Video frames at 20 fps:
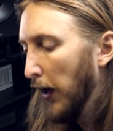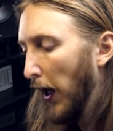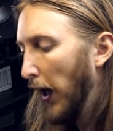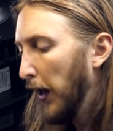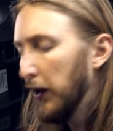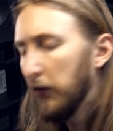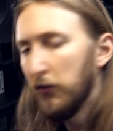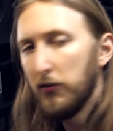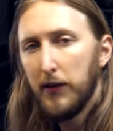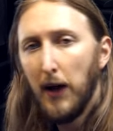
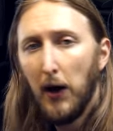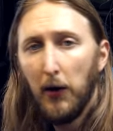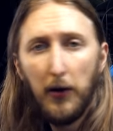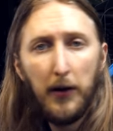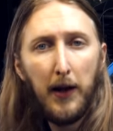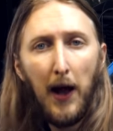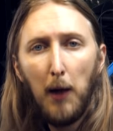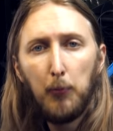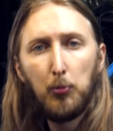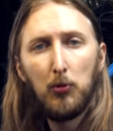and it
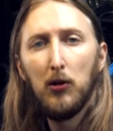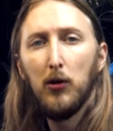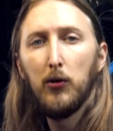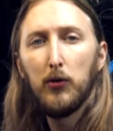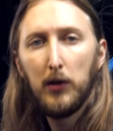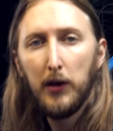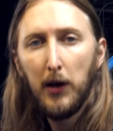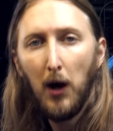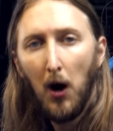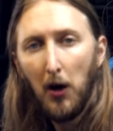sounded
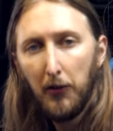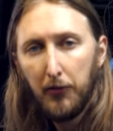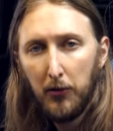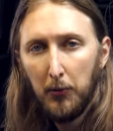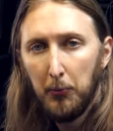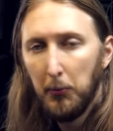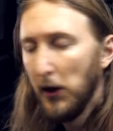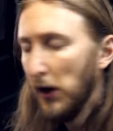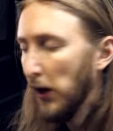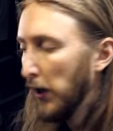absolutely
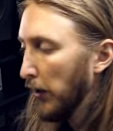awesome.